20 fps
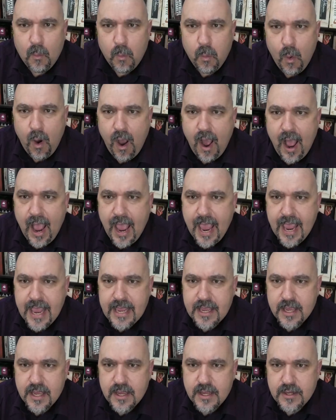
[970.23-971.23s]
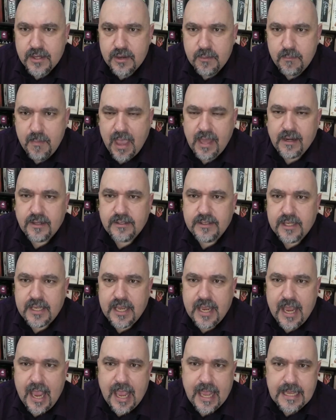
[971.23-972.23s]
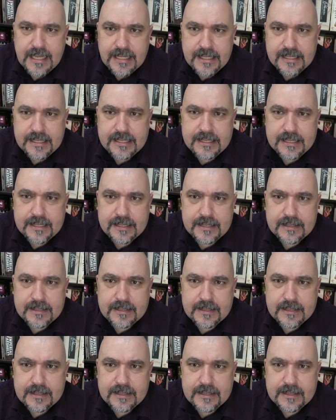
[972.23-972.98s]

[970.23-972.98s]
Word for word: why humanity is